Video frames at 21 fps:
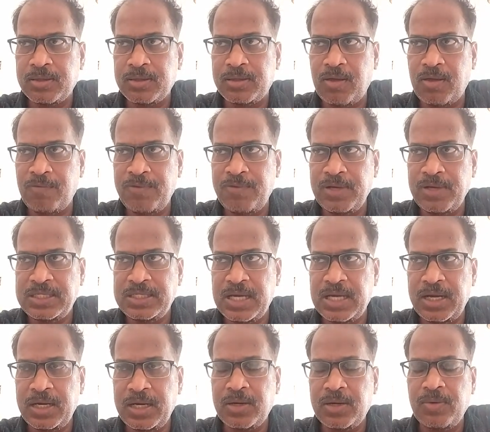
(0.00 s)

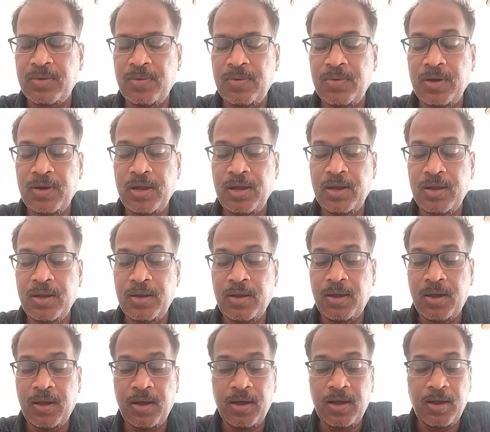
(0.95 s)
sufficient
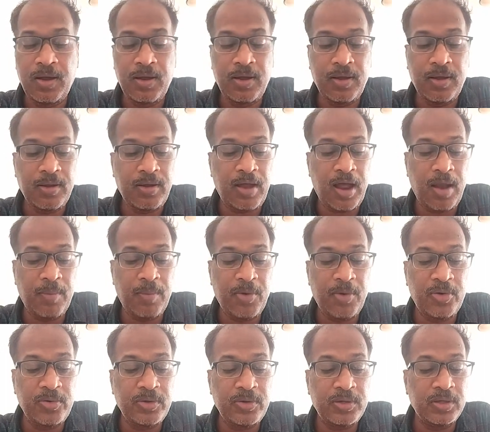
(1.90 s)

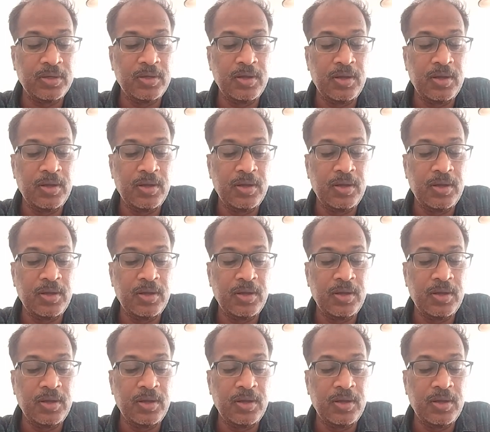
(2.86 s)
amount.